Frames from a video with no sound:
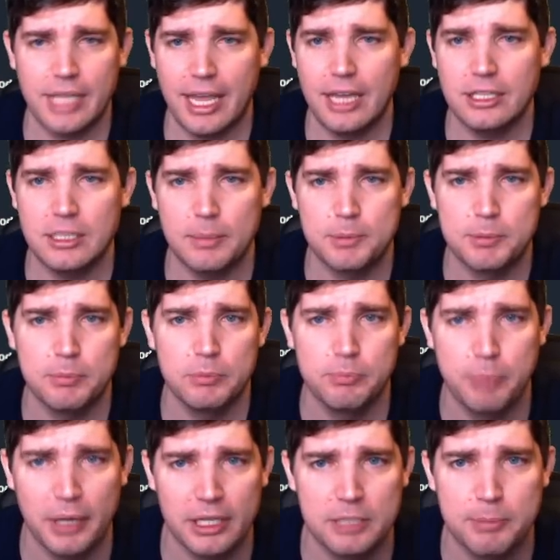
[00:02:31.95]
I hate tips
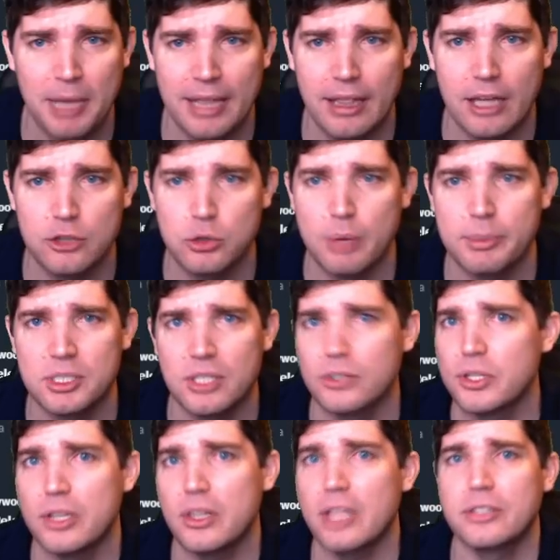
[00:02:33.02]
picks behind the line of scrimmage. That's
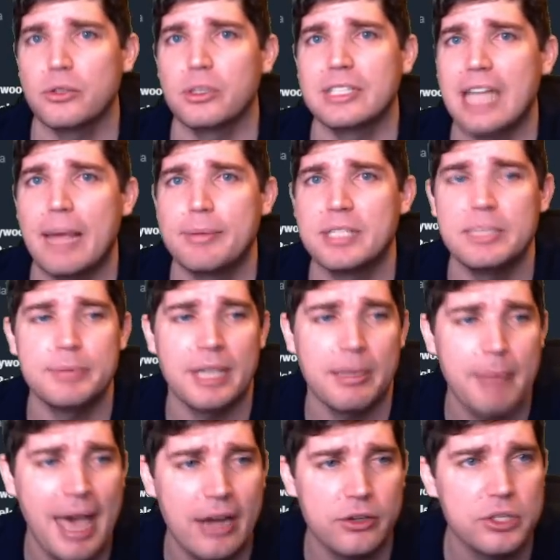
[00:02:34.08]
the only time it seems like it
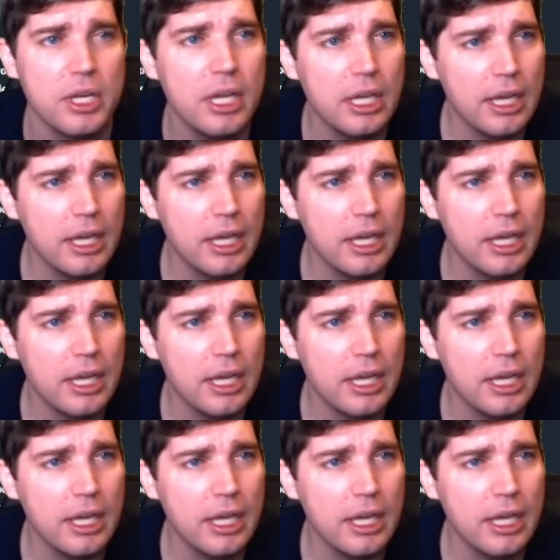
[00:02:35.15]
matters.